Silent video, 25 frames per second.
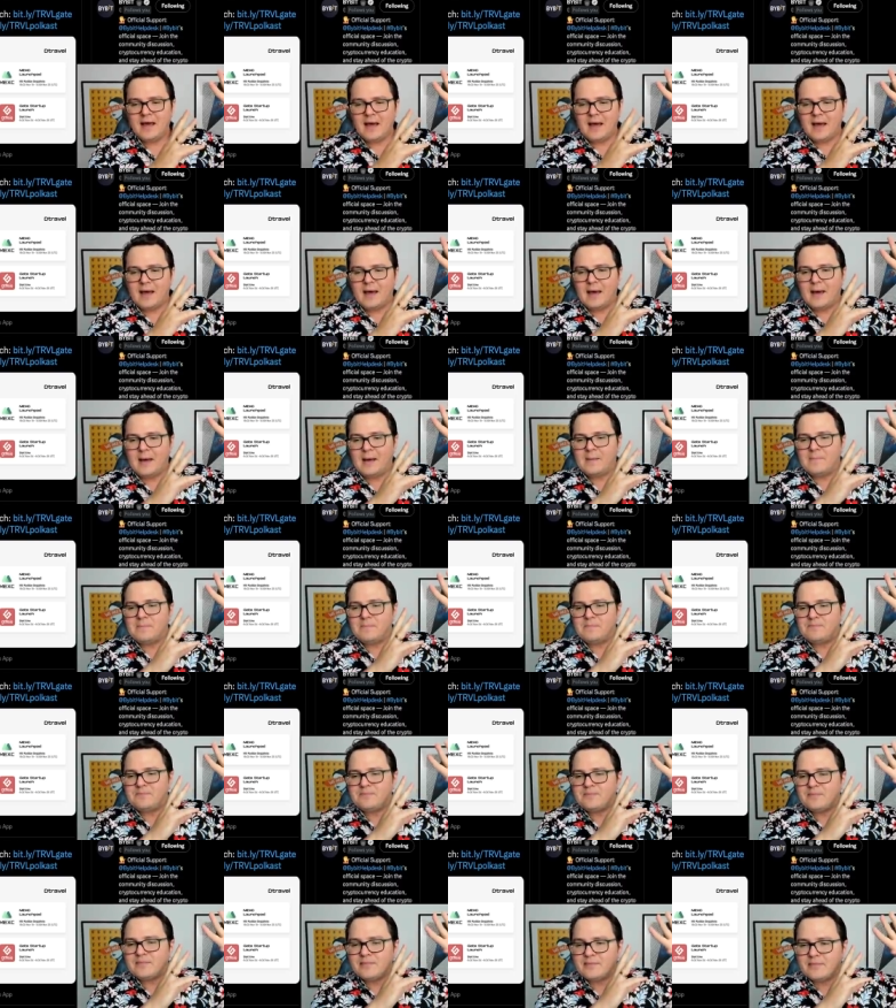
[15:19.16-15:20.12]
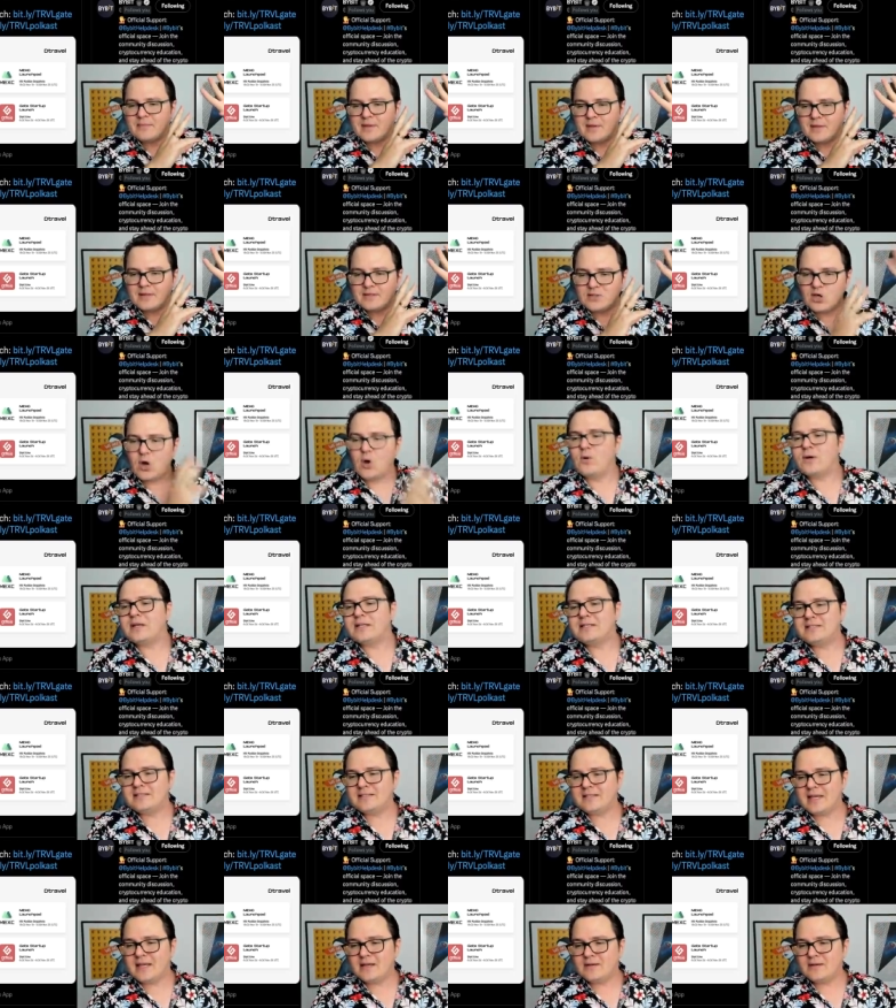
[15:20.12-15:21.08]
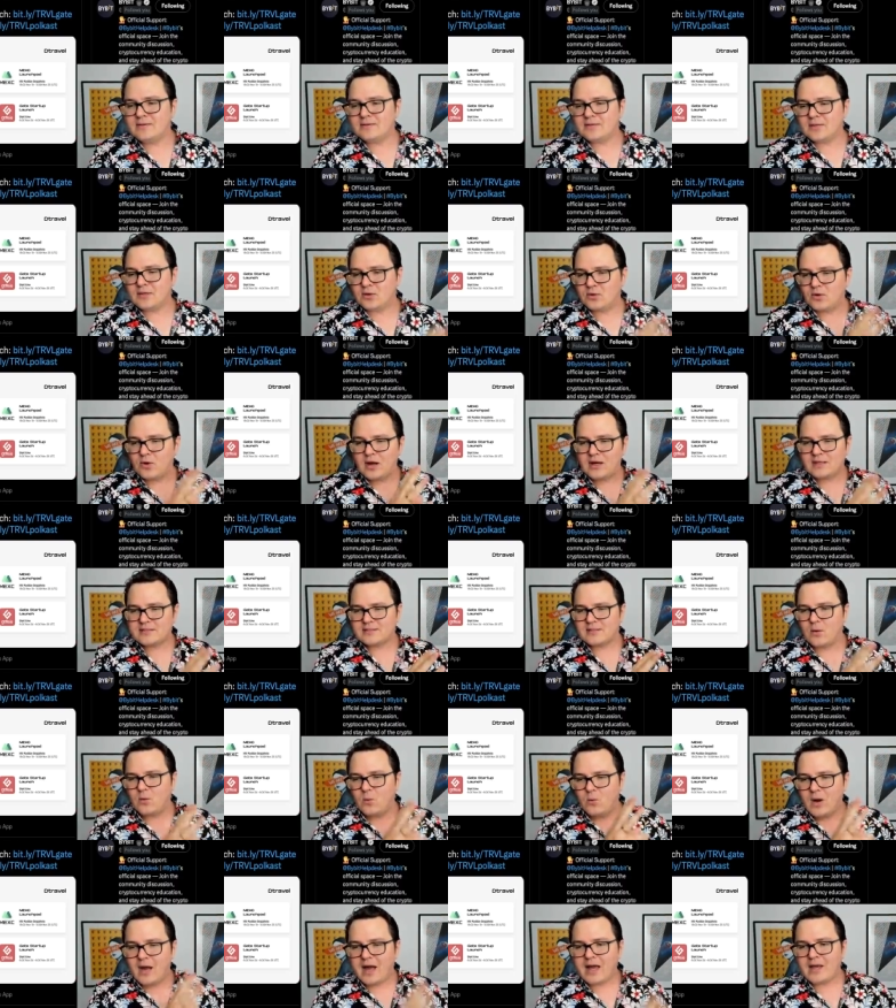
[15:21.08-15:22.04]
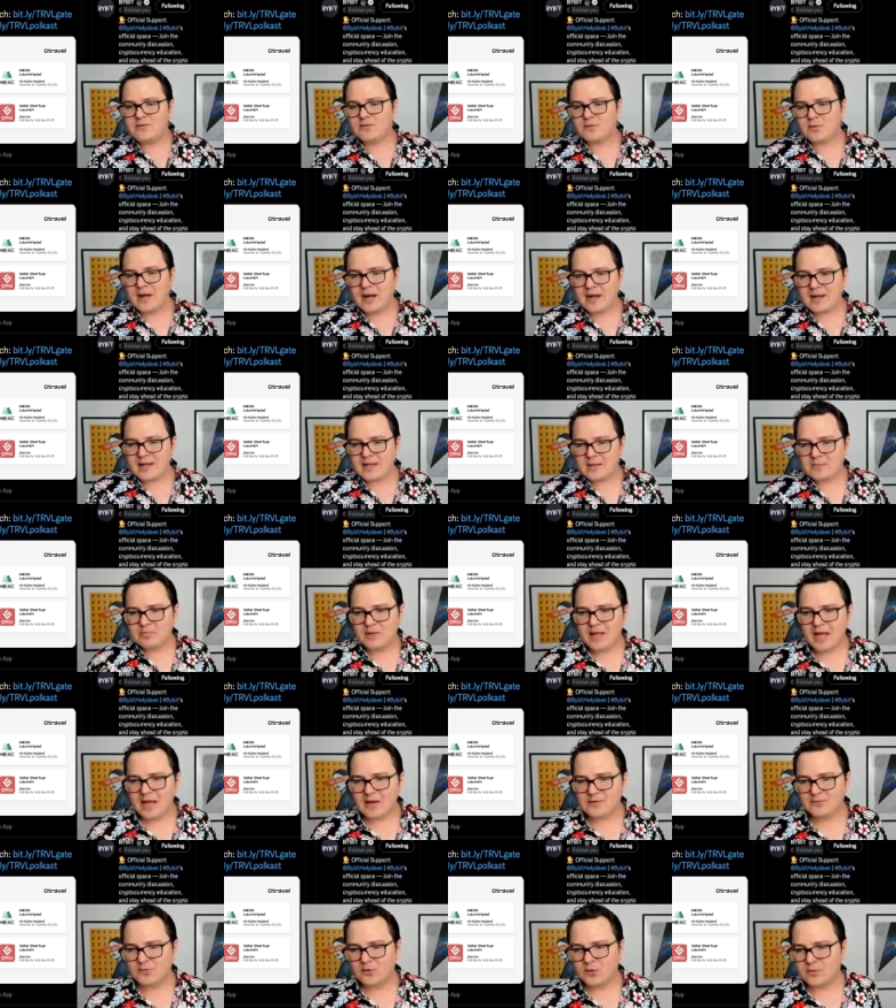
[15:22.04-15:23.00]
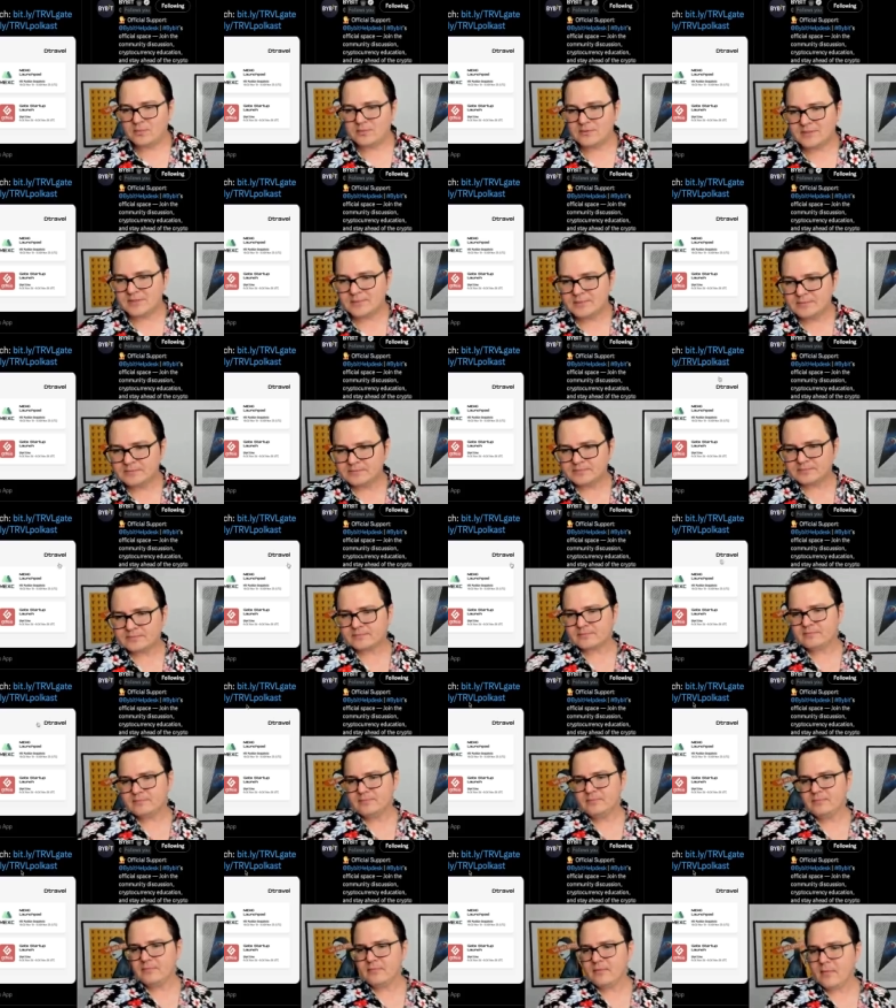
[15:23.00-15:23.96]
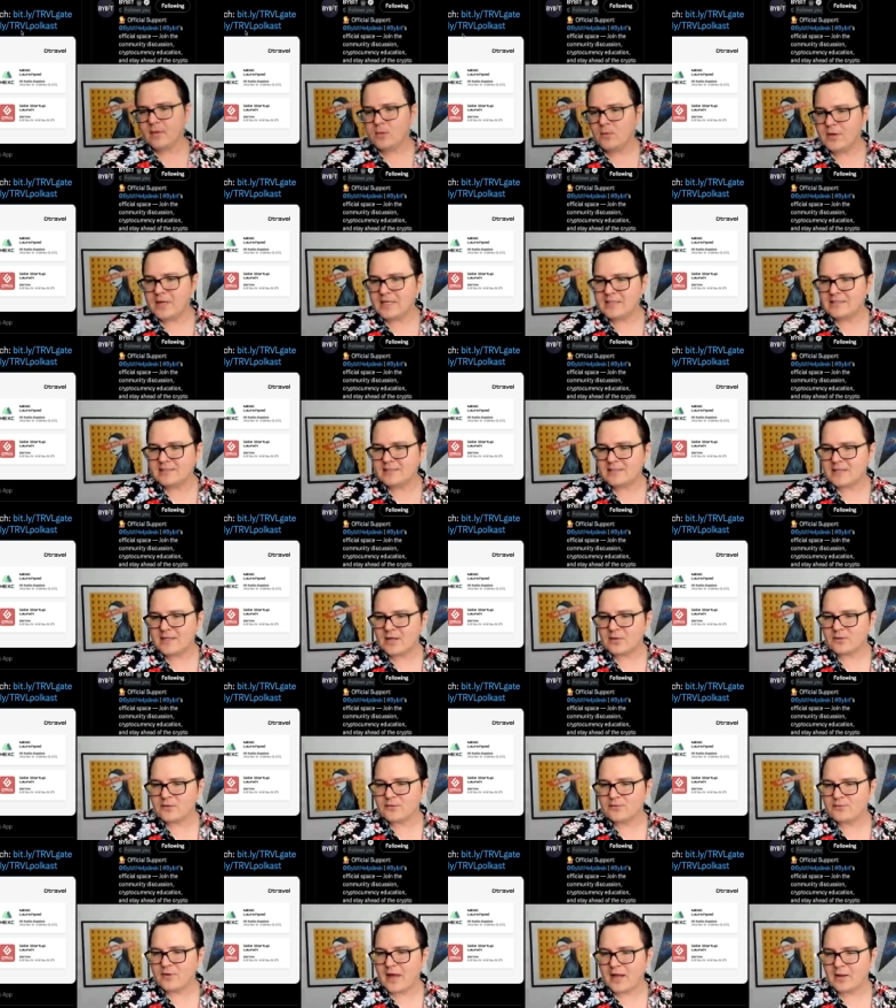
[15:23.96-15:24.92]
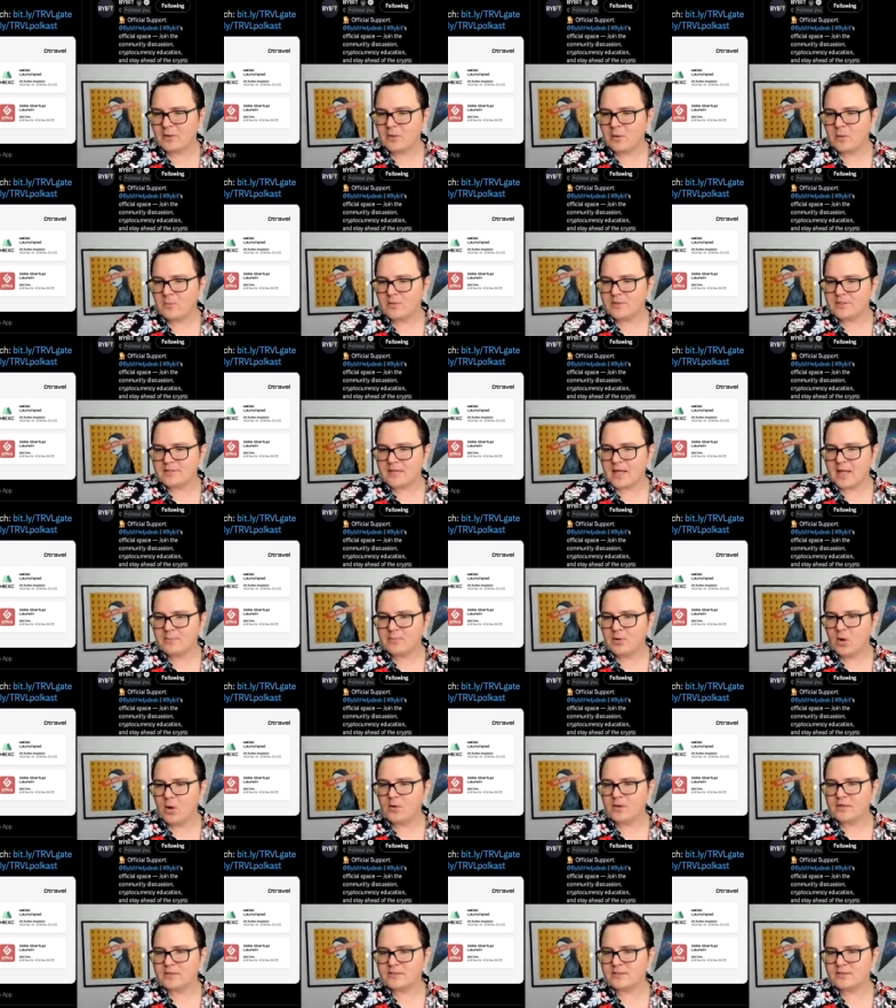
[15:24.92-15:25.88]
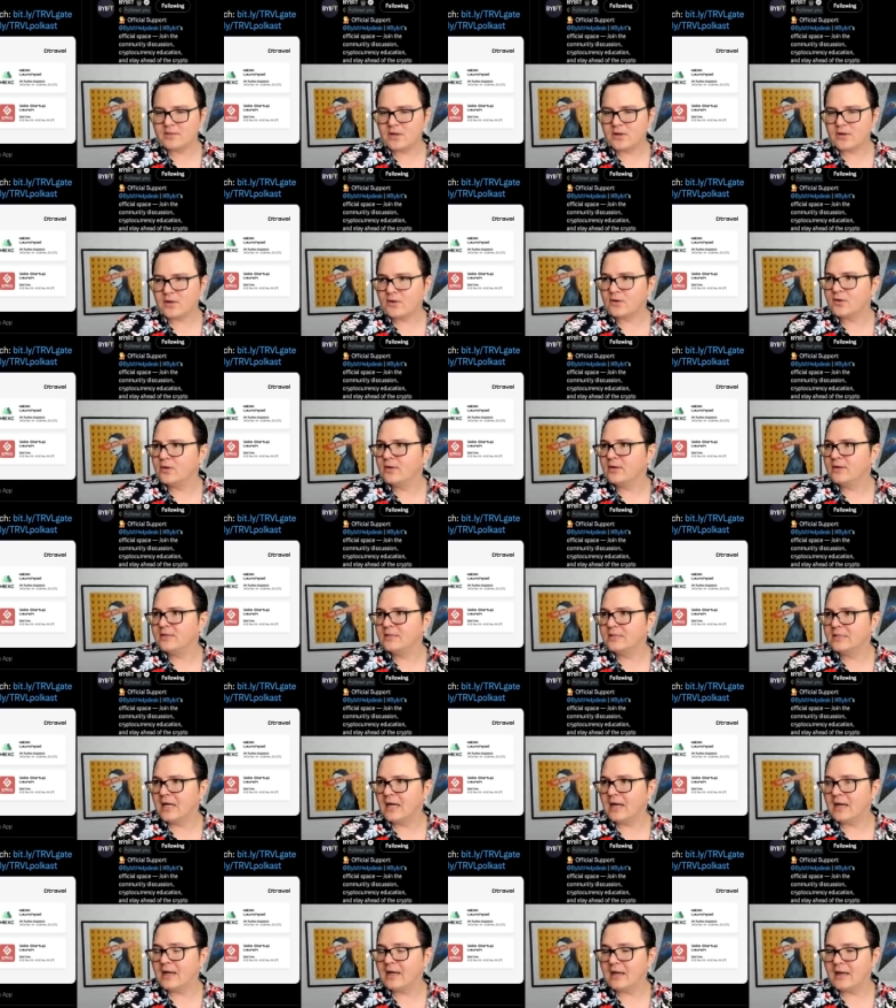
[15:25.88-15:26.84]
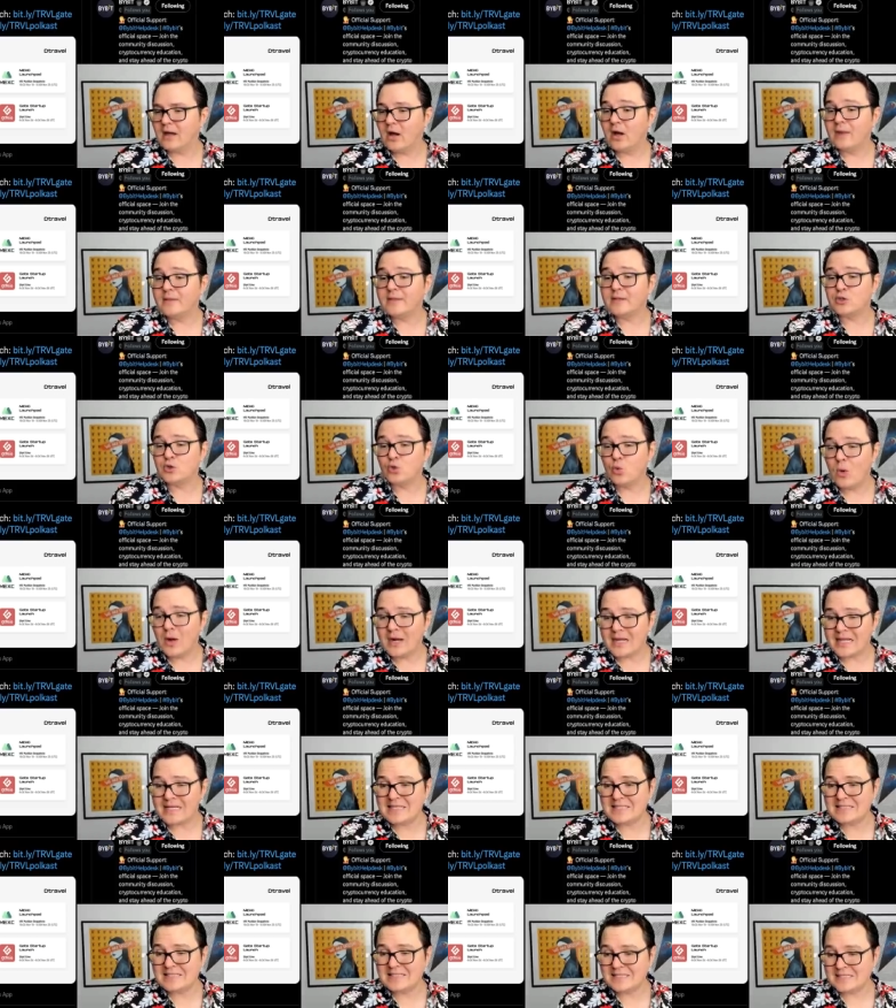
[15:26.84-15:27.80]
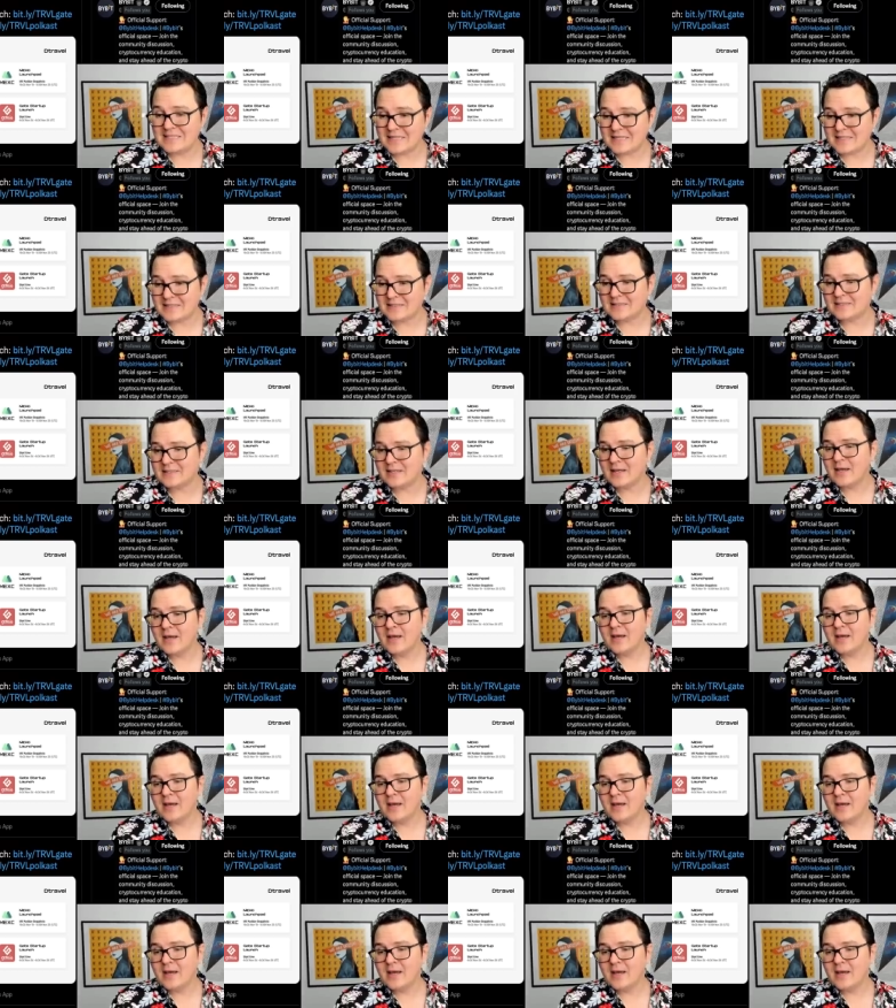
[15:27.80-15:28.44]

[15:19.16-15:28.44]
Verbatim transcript: um, token sales across a wide variety of platforms. We can see here the final one was uh, Starter uh, on the 26th,